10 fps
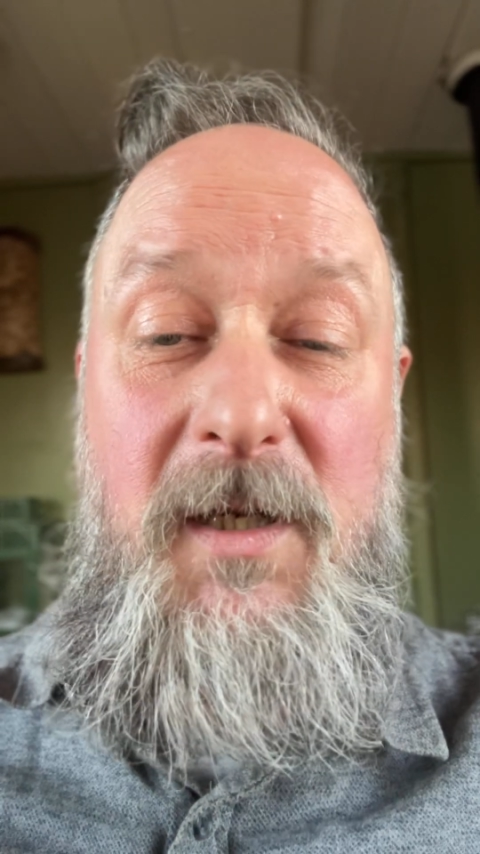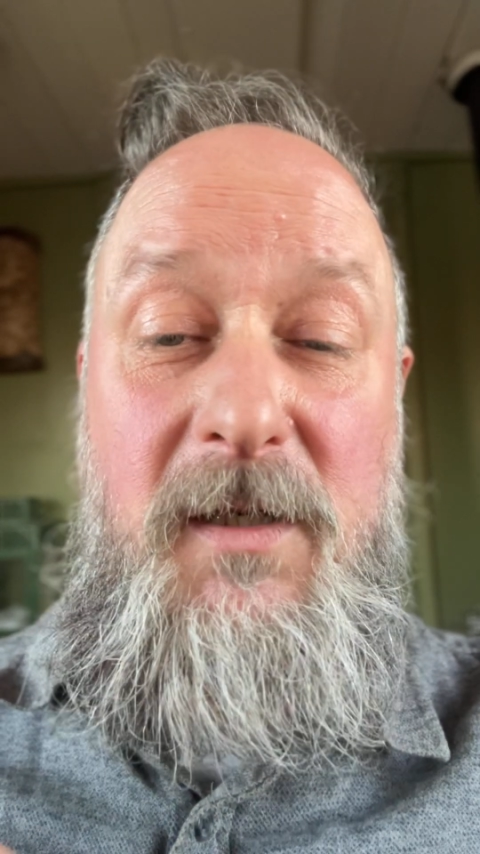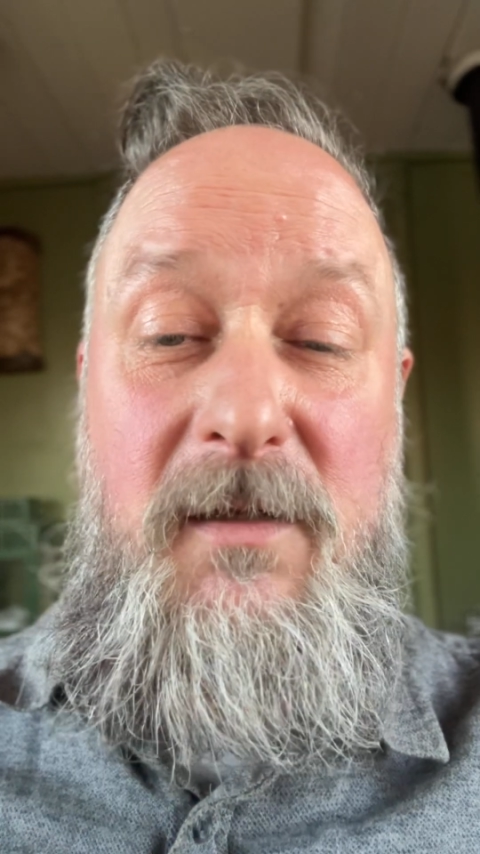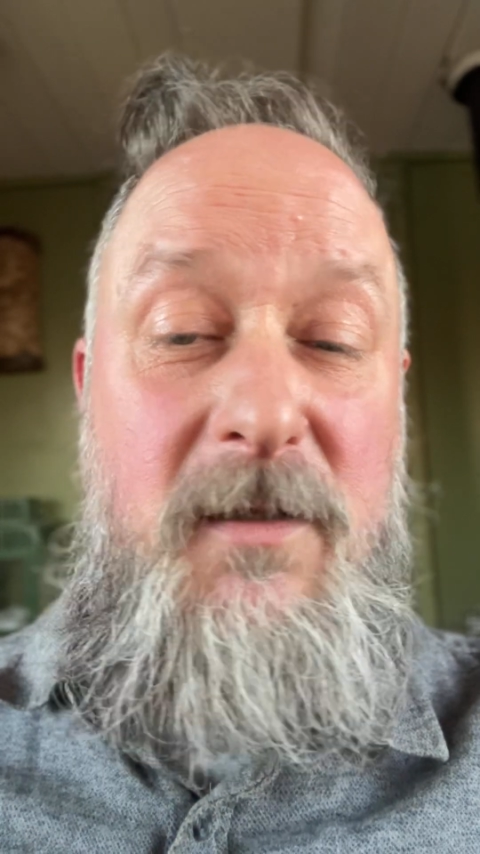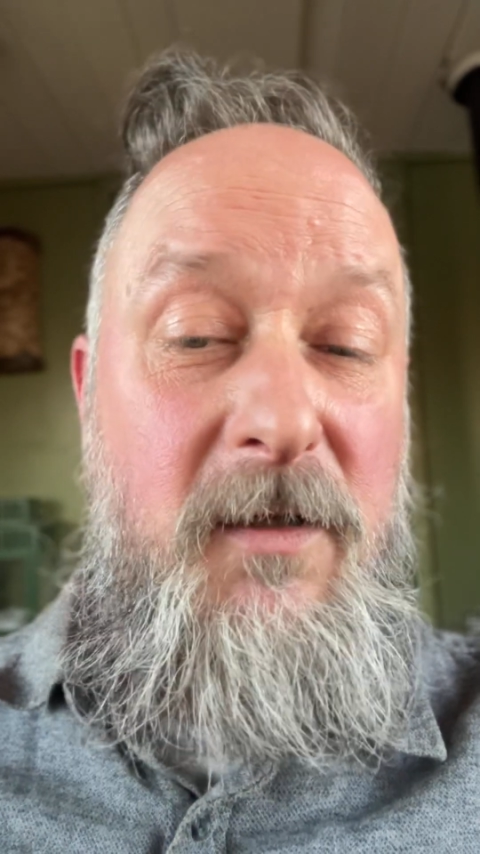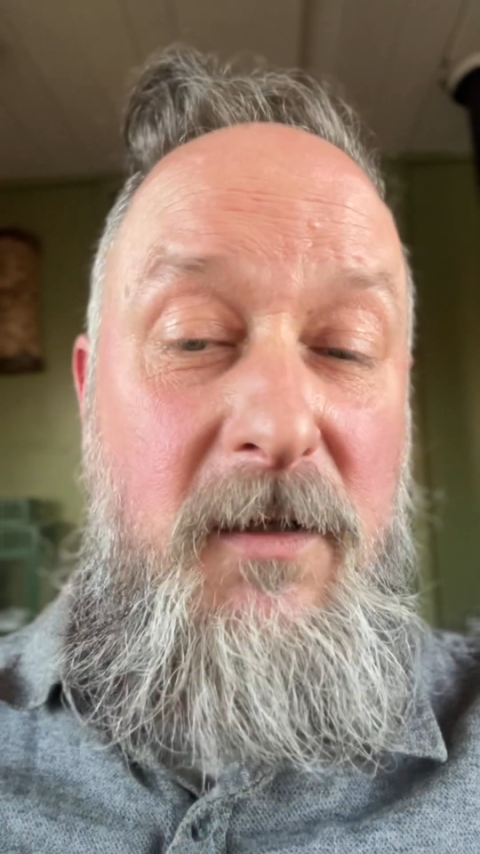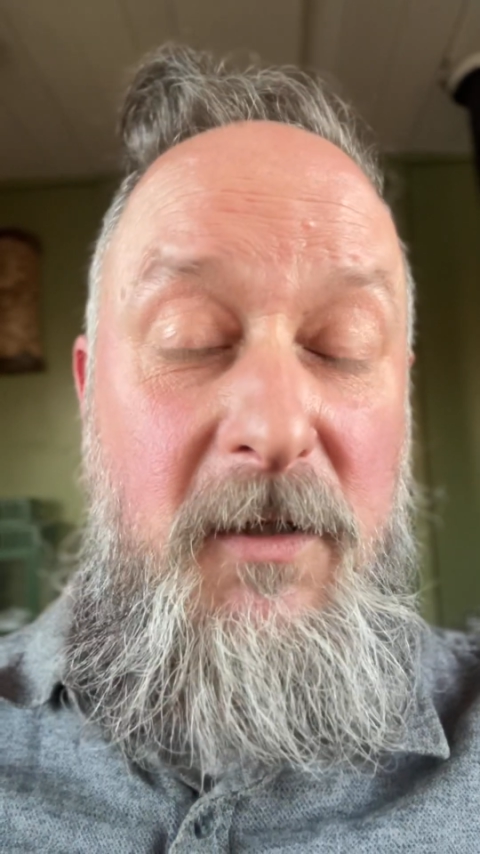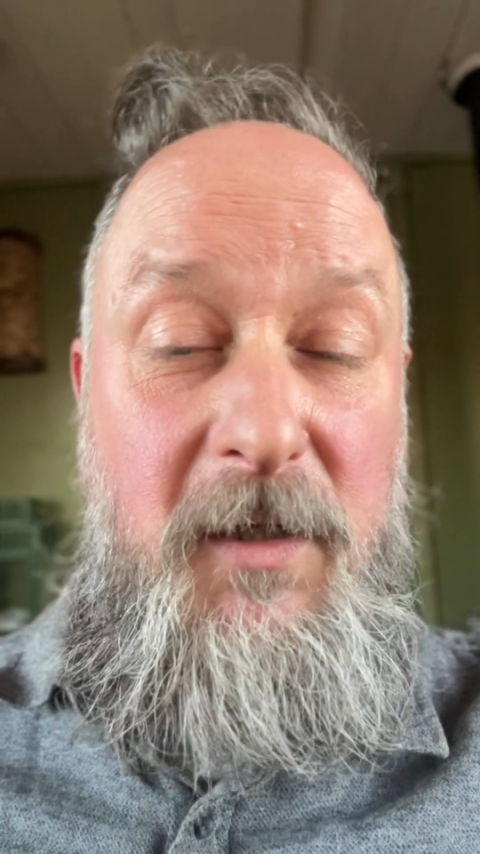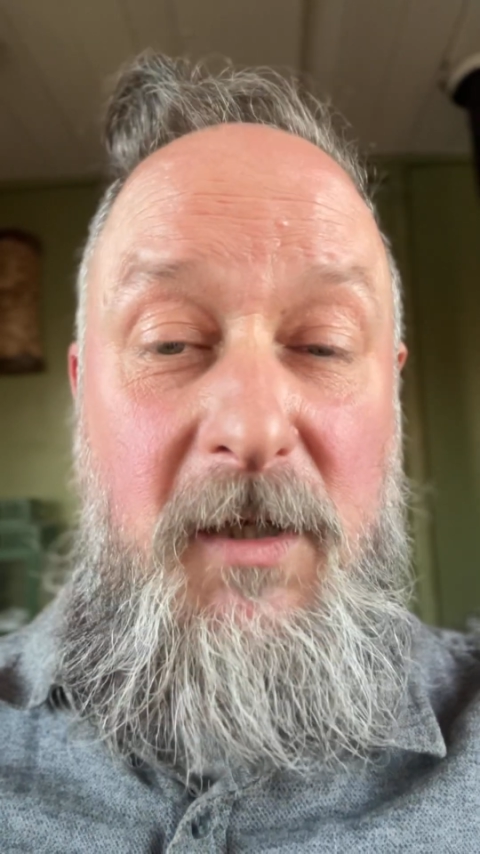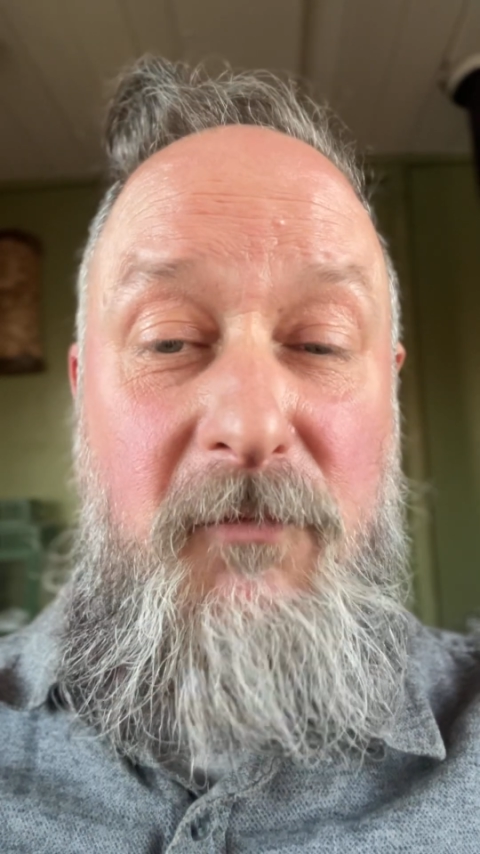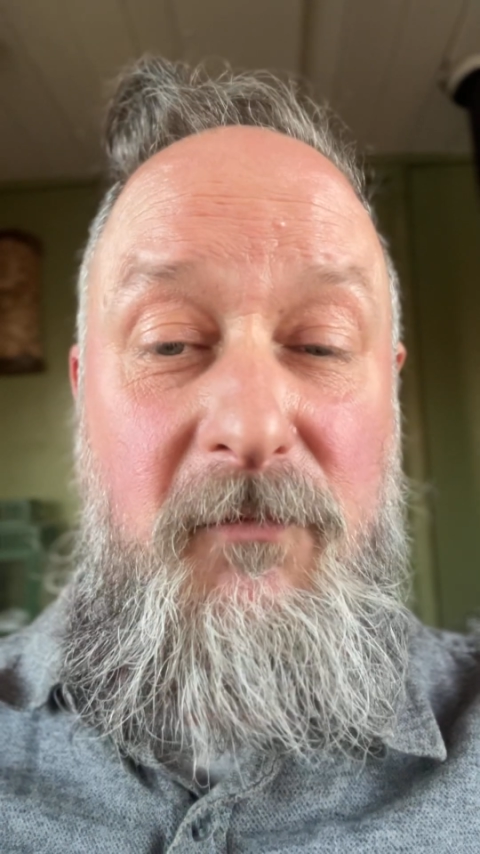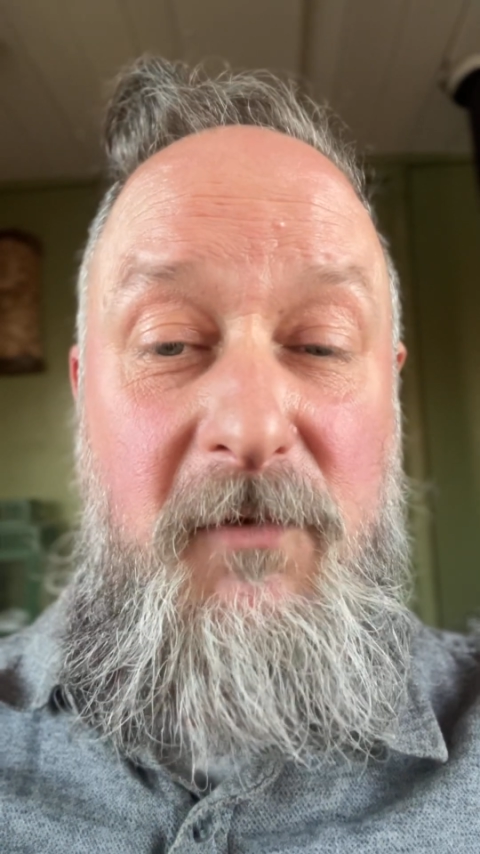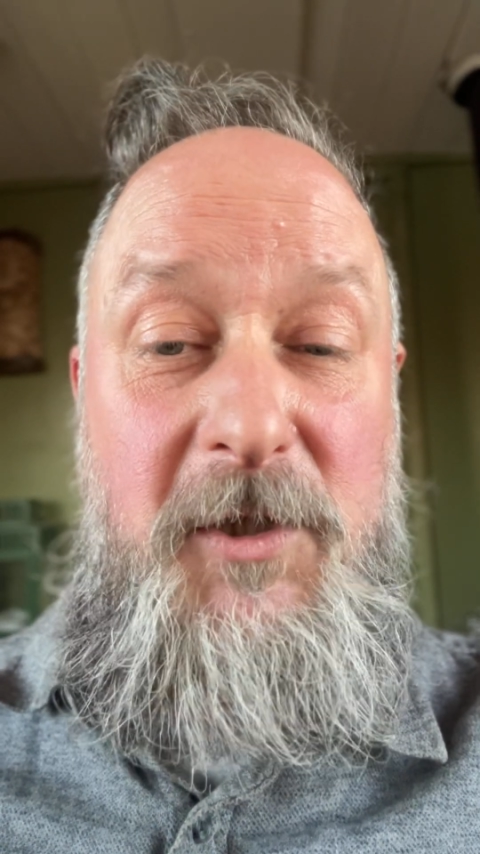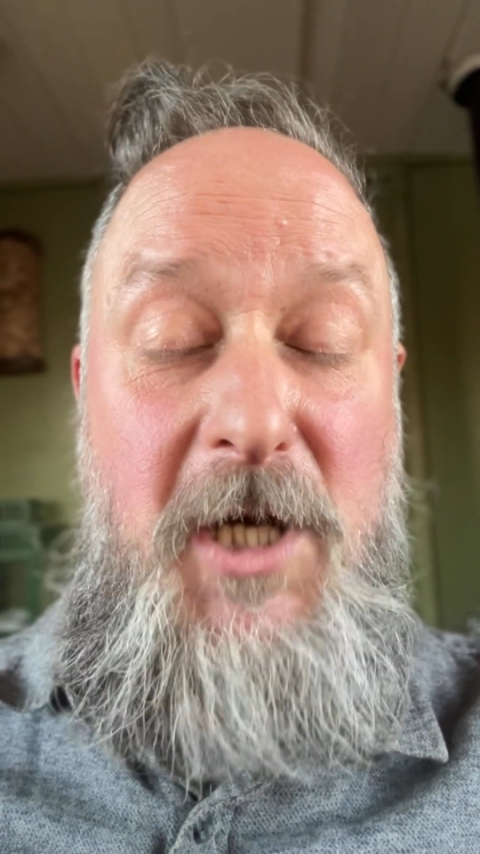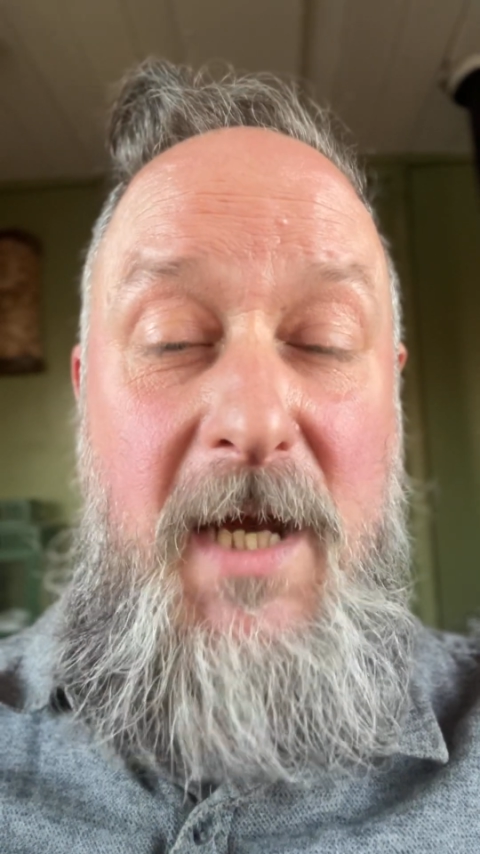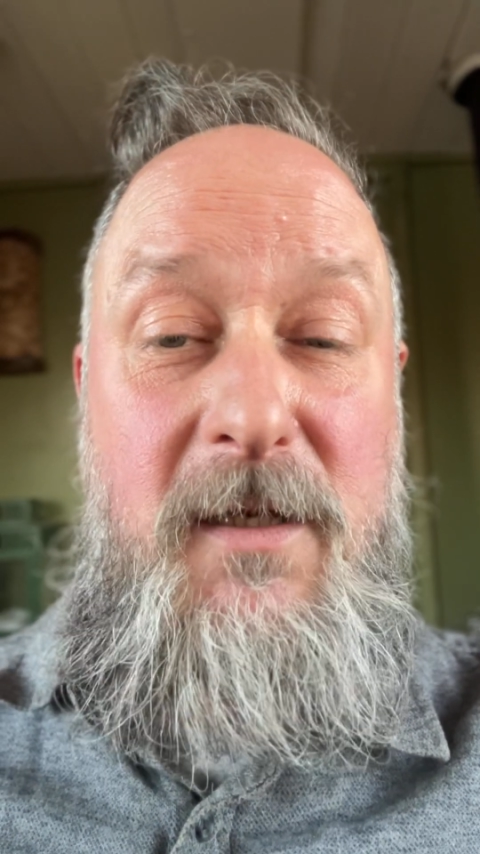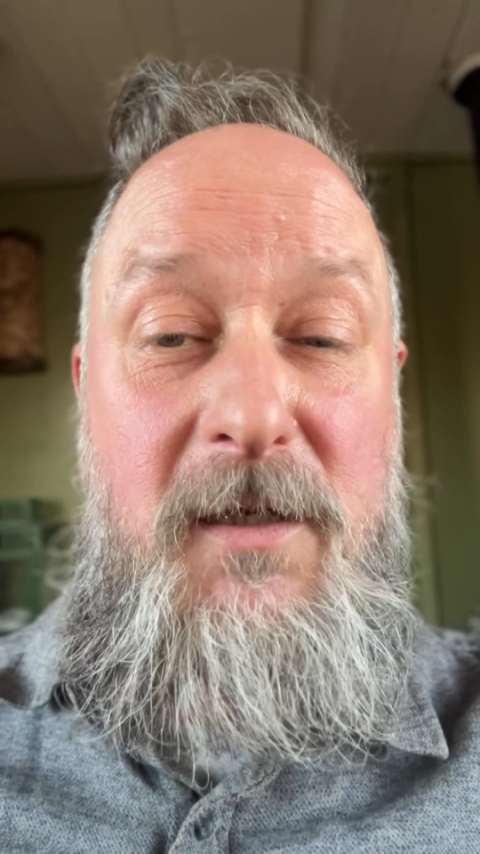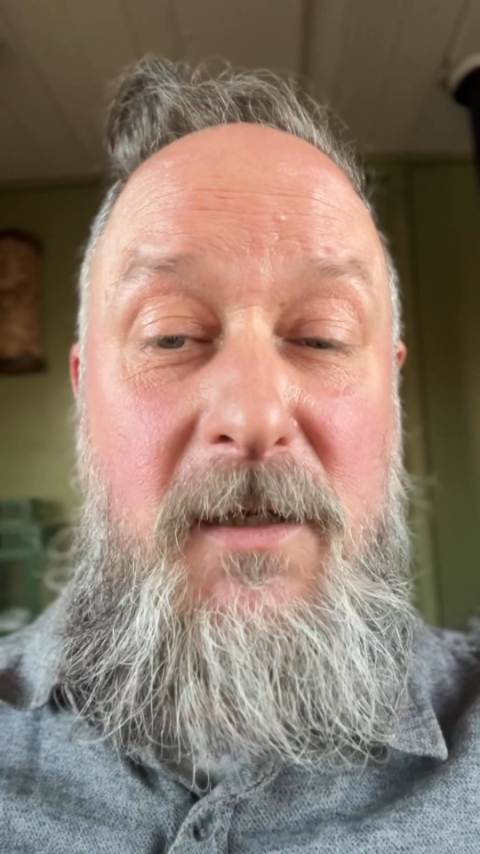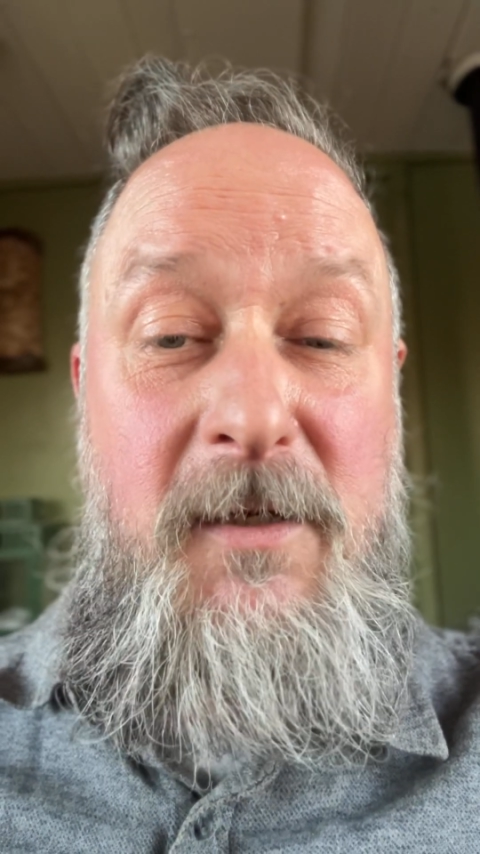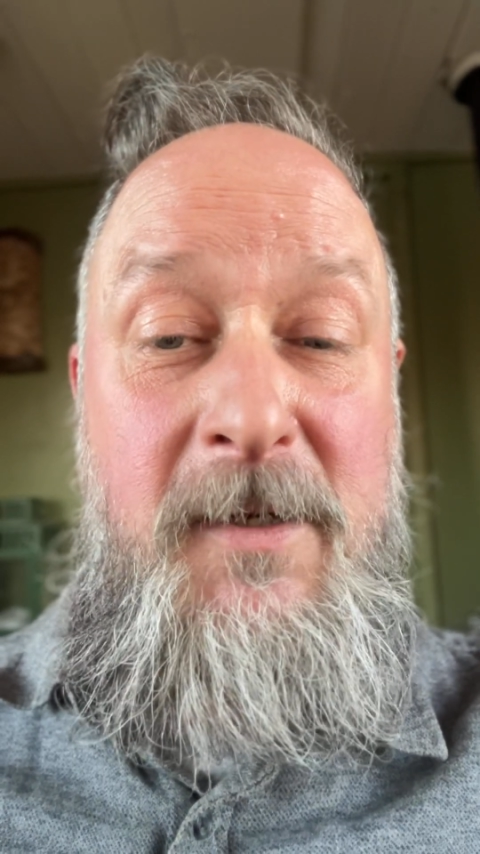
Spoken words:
instantly rejected.